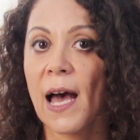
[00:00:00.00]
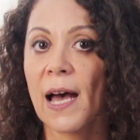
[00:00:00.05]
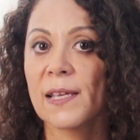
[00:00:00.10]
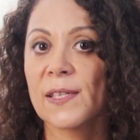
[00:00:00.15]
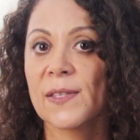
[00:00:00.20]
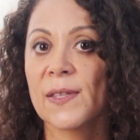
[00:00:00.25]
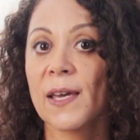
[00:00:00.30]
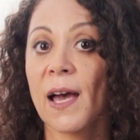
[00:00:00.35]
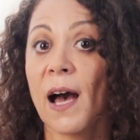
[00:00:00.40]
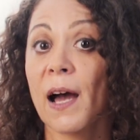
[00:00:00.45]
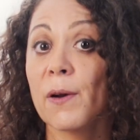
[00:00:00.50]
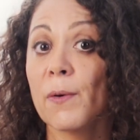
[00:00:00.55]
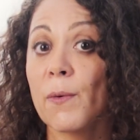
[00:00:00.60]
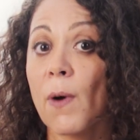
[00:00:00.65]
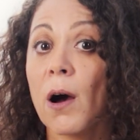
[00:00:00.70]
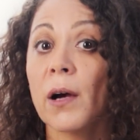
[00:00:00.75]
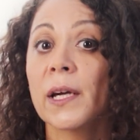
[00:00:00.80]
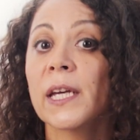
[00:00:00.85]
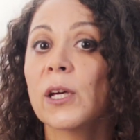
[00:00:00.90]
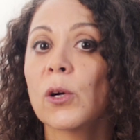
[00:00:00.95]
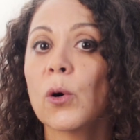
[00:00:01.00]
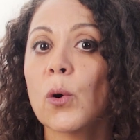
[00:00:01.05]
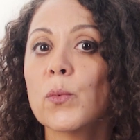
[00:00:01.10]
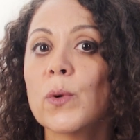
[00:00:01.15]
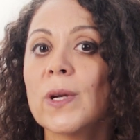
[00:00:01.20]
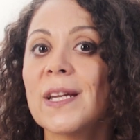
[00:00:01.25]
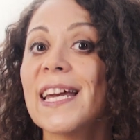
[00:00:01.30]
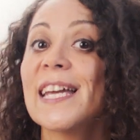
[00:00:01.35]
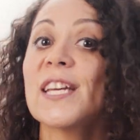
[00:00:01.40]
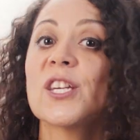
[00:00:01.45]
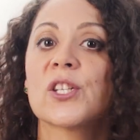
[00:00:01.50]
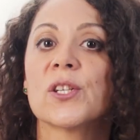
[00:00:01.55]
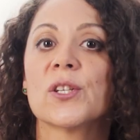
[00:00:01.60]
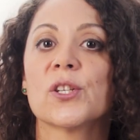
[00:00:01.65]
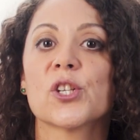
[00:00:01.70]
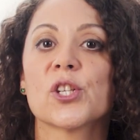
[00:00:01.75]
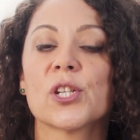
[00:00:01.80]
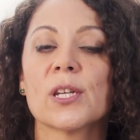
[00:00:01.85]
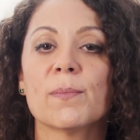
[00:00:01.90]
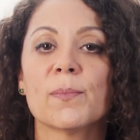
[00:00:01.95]
as the hierarchical
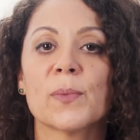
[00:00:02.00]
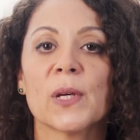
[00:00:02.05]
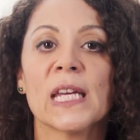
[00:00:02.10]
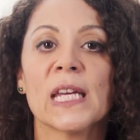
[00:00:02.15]
relationship